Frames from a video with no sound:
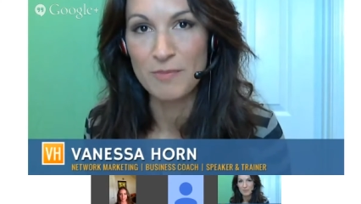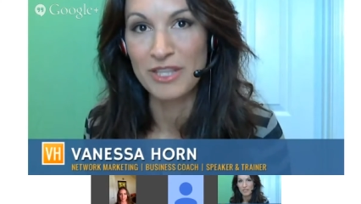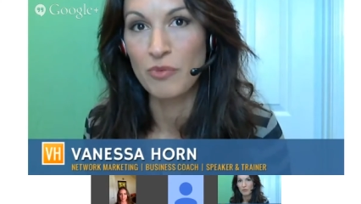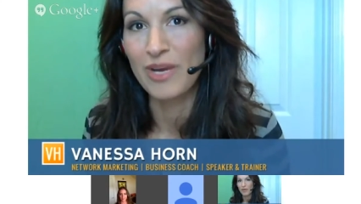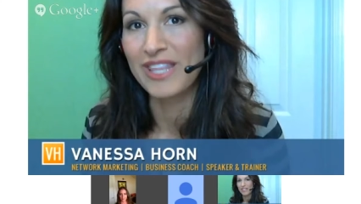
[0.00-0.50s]

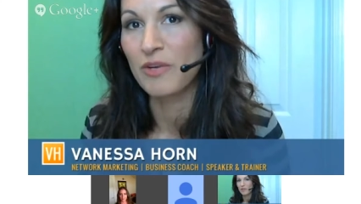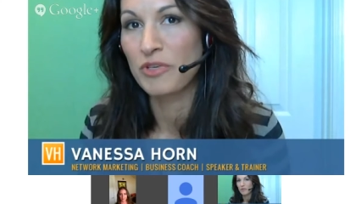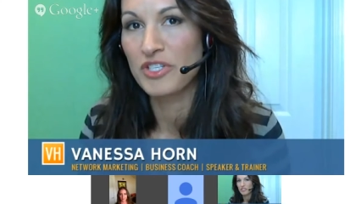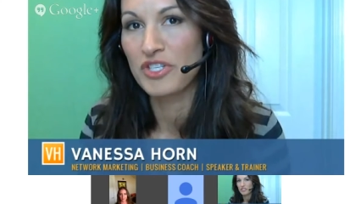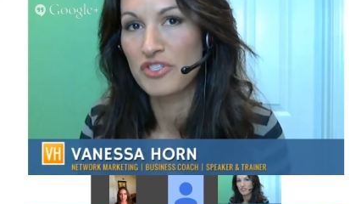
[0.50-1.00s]
But the way that
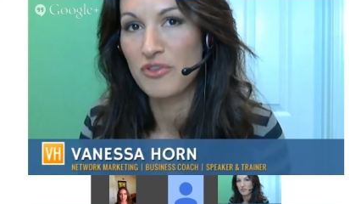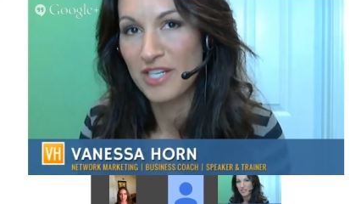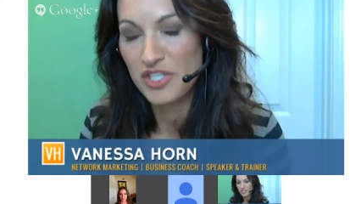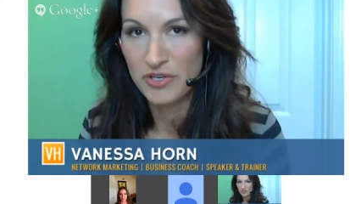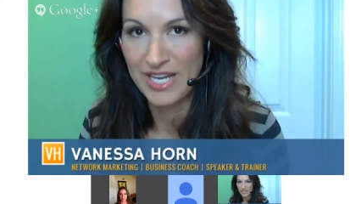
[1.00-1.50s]
we're
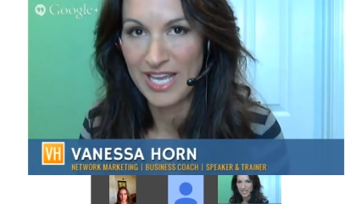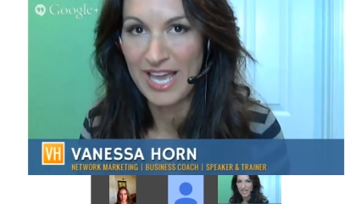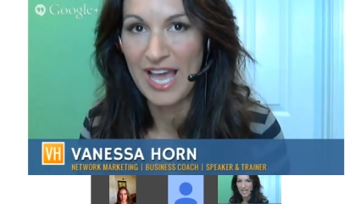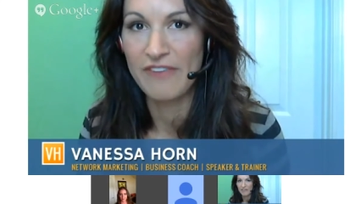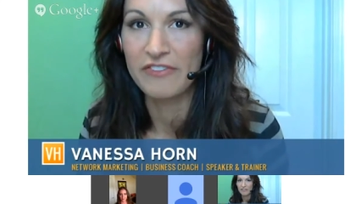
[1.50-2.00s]
structuring
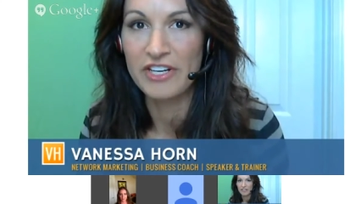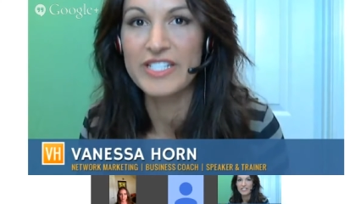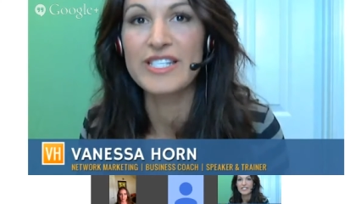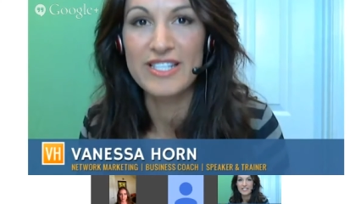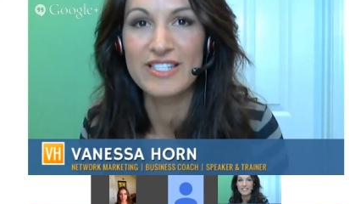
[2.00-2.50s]
it, I have a
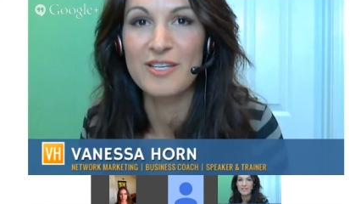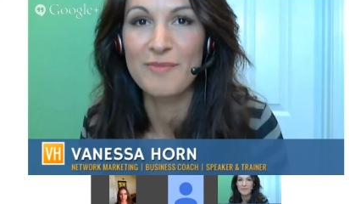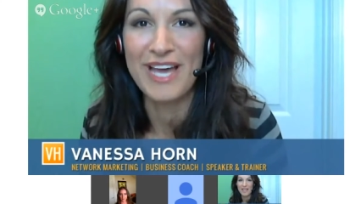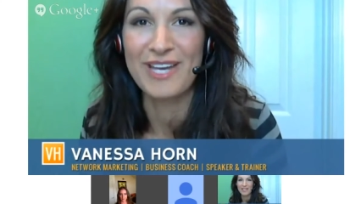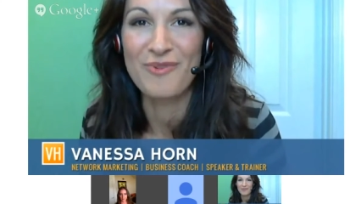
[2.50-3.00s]
very
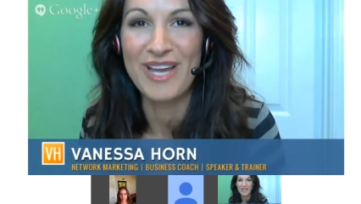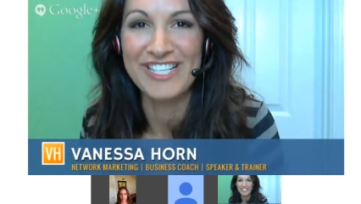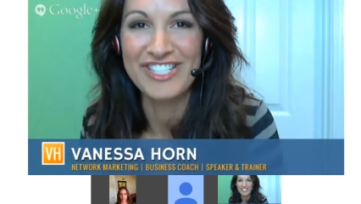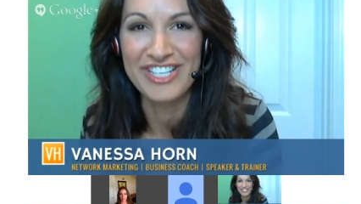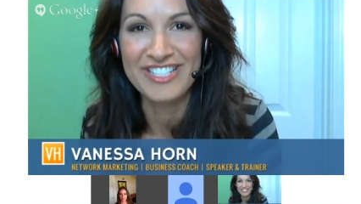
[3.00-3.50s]
systematic way,
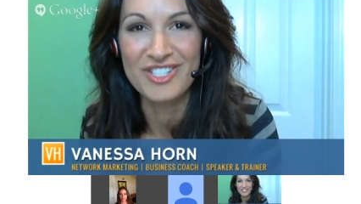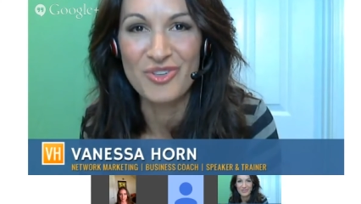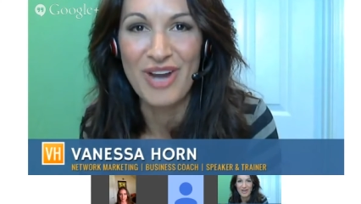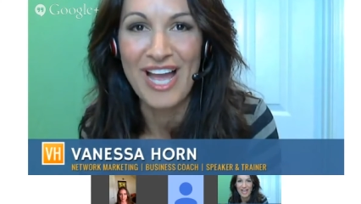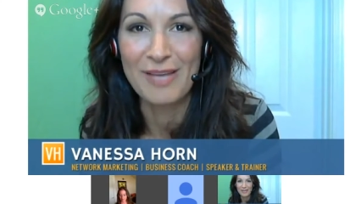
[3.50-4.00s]
as she
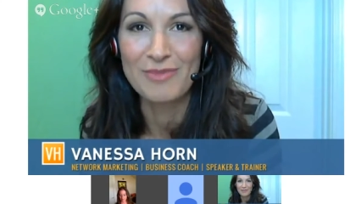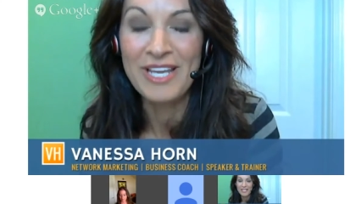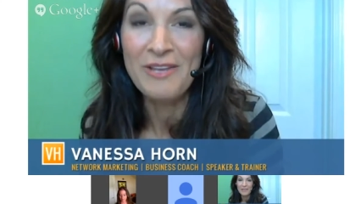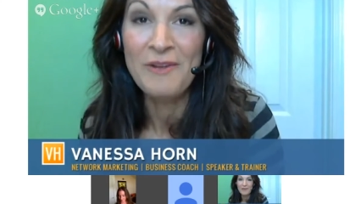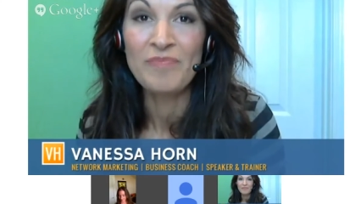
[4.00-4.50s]
described,
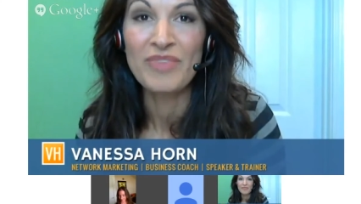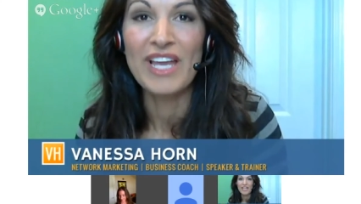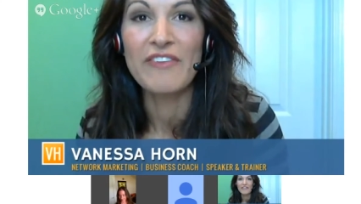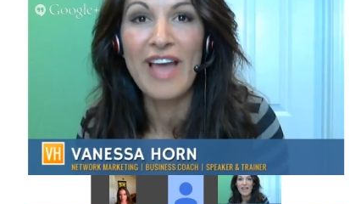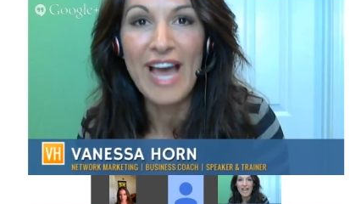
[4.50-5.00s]

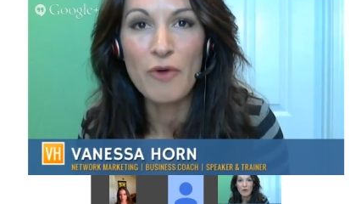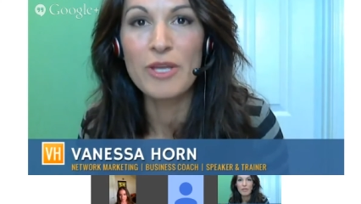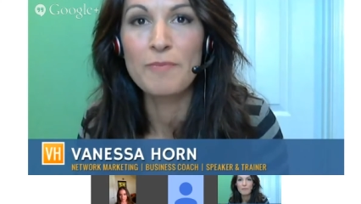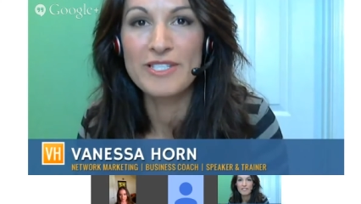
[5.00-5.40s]
of how we